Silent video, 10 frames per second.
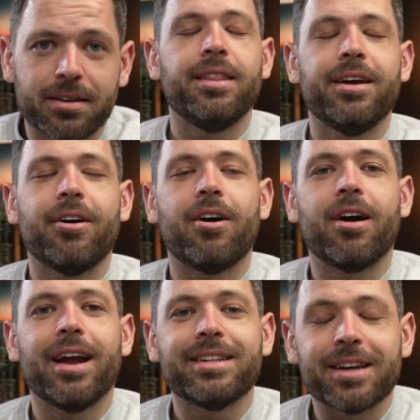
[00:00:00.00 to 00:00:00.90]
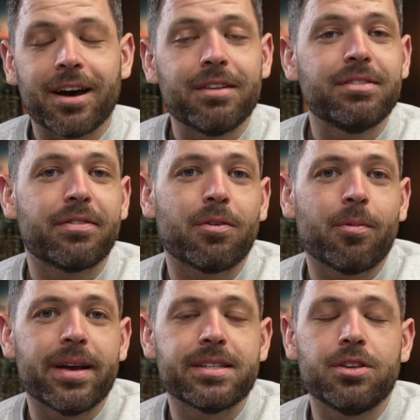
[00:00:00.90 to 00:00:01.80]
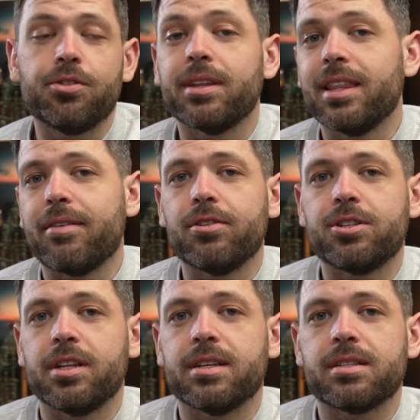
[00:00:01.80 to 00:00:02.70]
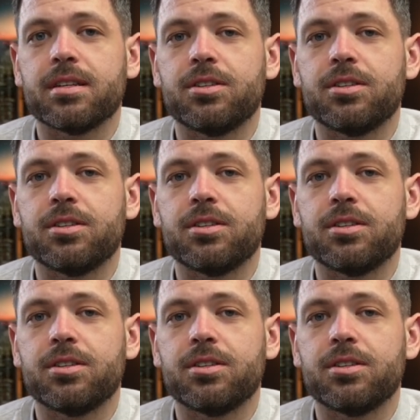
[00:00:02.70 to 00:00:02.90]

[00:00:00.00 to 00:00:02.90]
And there are a ton of different ways that you can leverage this